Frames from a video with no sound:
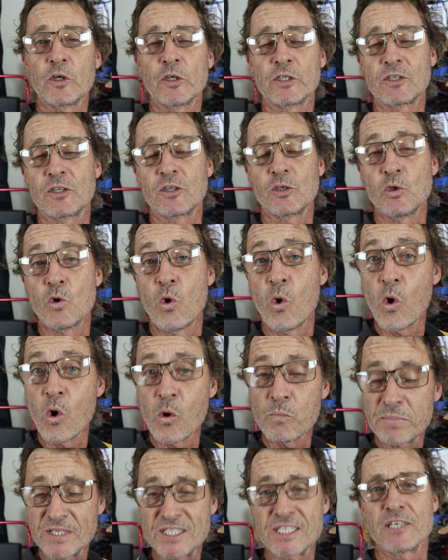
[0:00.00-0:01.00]
at your
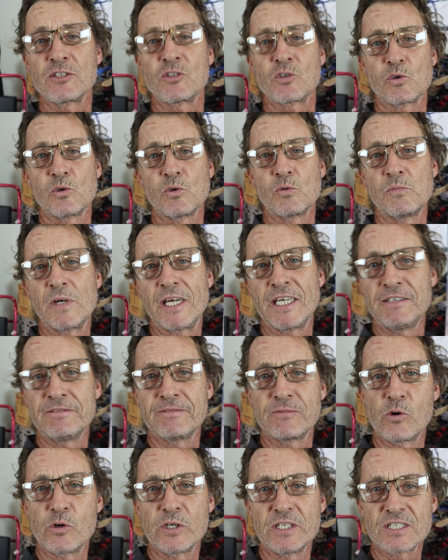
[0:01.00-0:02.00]
potential
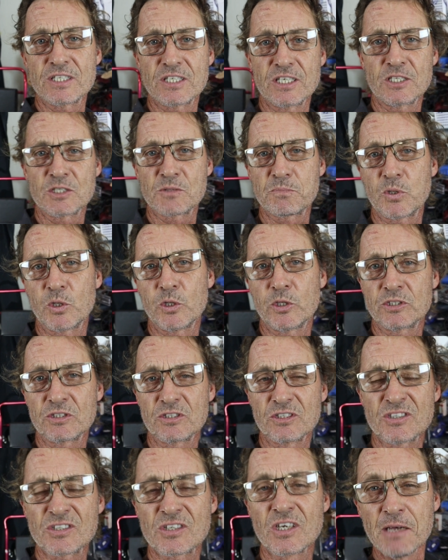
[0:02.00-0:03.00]
E46
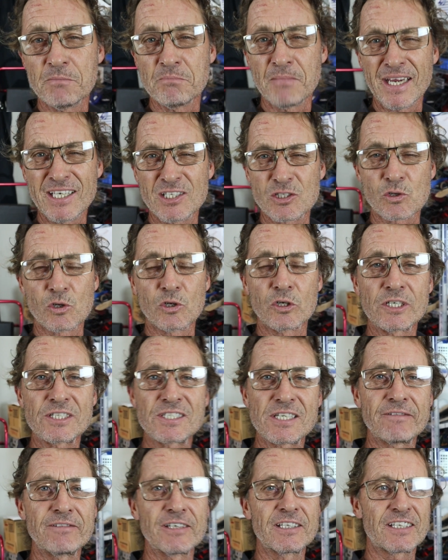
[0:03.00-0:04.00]
purchase and make sure it's
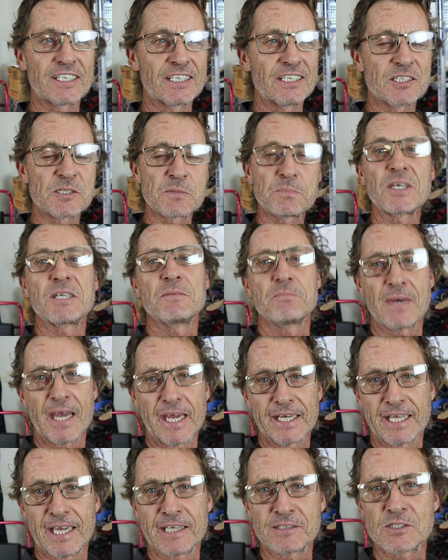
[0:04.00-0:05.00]
everything it's been
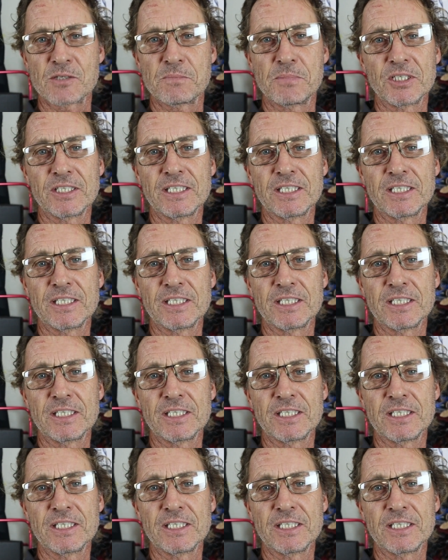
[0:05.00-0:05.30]
made out to be.